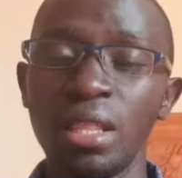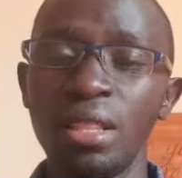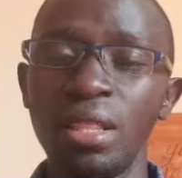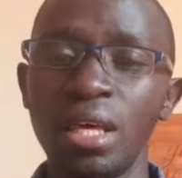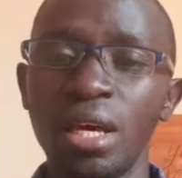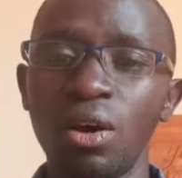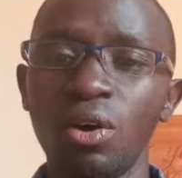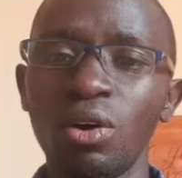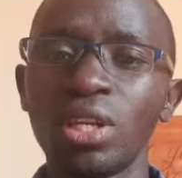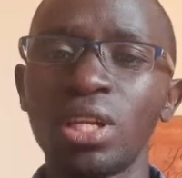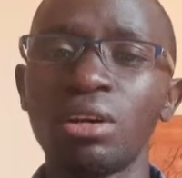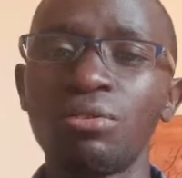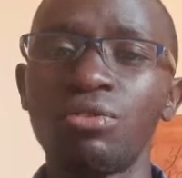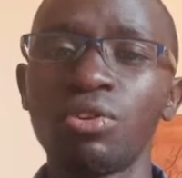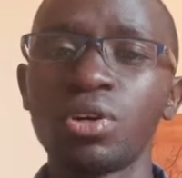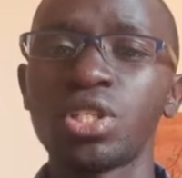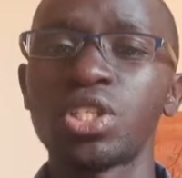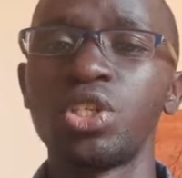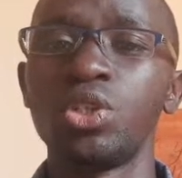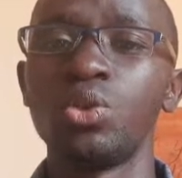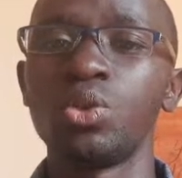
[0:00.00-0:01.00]
The older
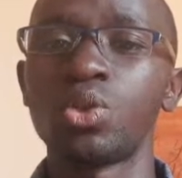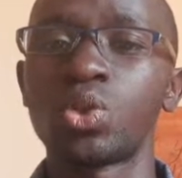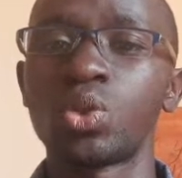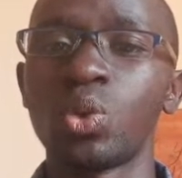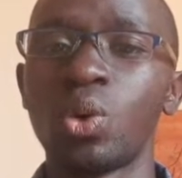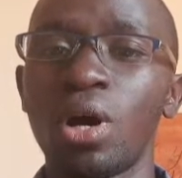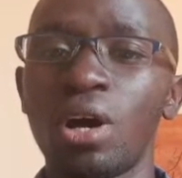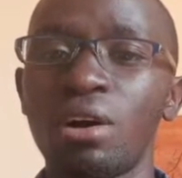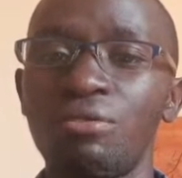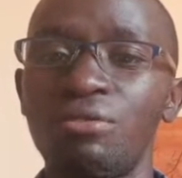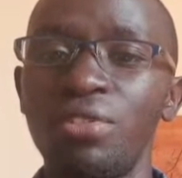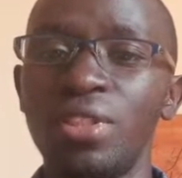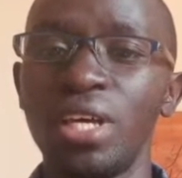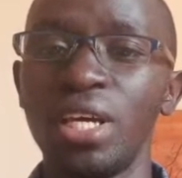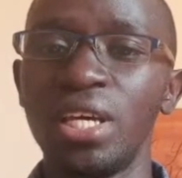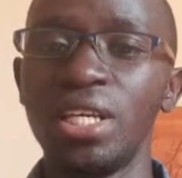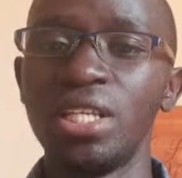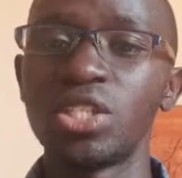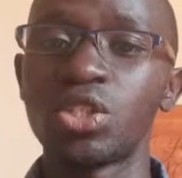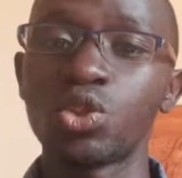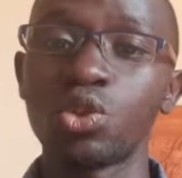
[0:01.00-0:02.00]
Voxy used to have the
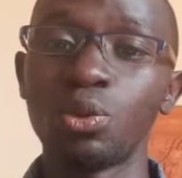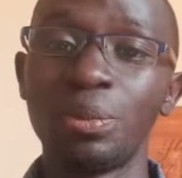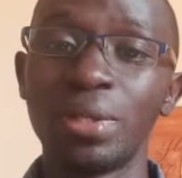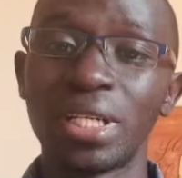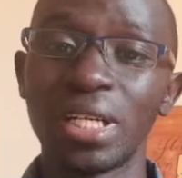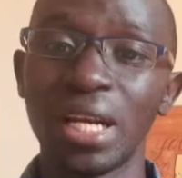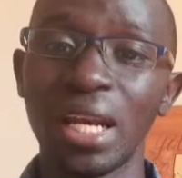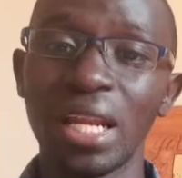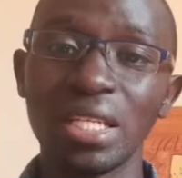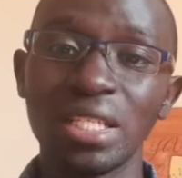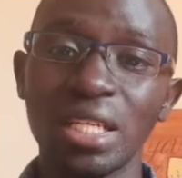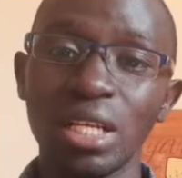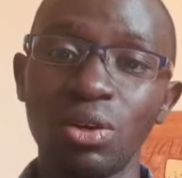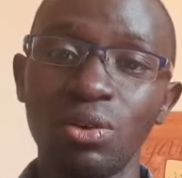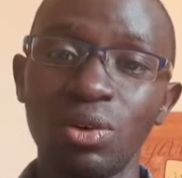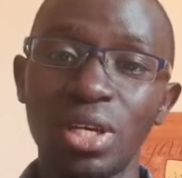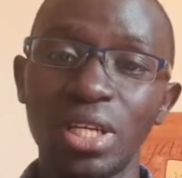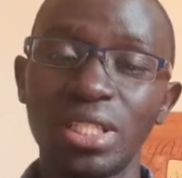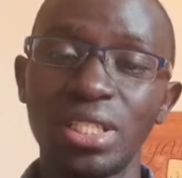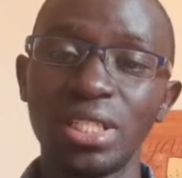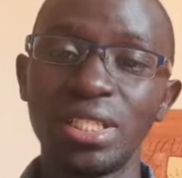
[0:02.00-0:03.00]
instrument cluster
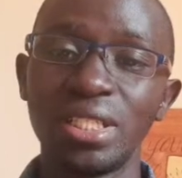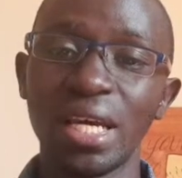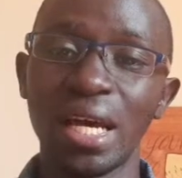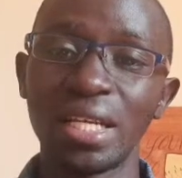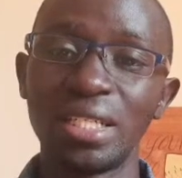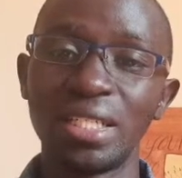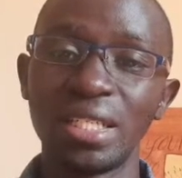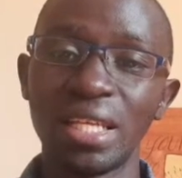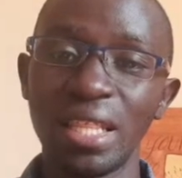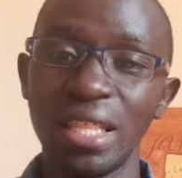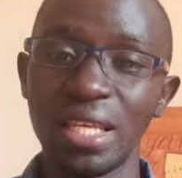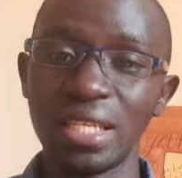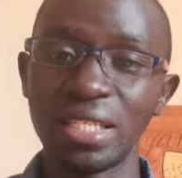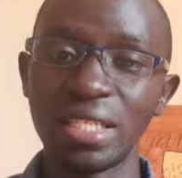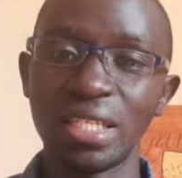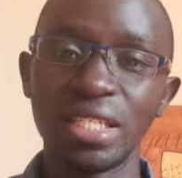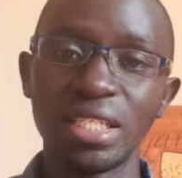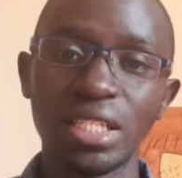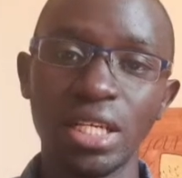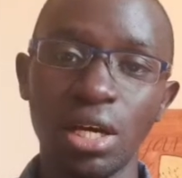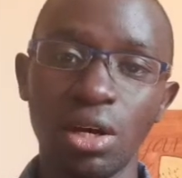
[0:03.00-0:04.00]
located at the
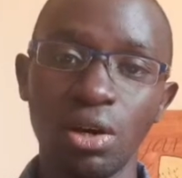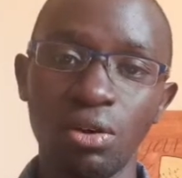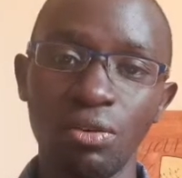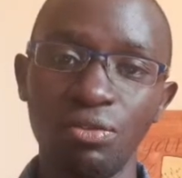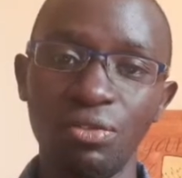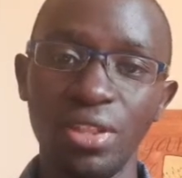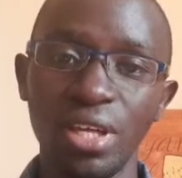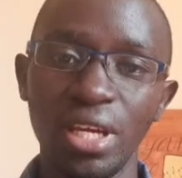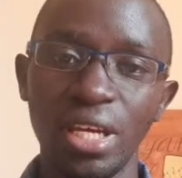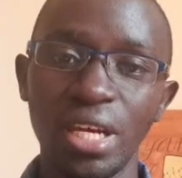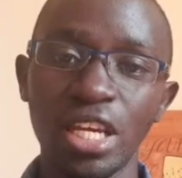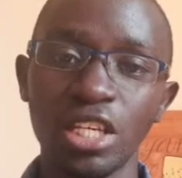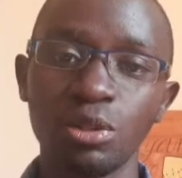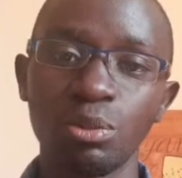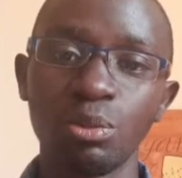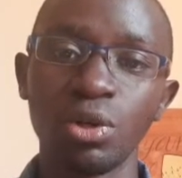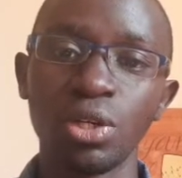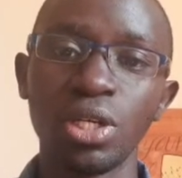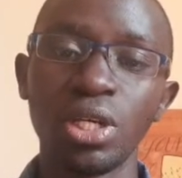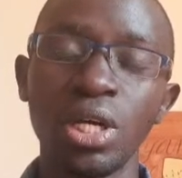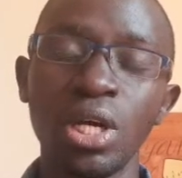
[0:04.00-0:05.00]
center of the
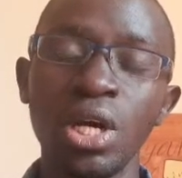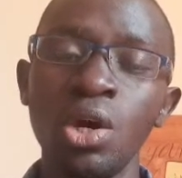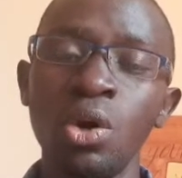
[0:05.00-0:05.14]
dashboard,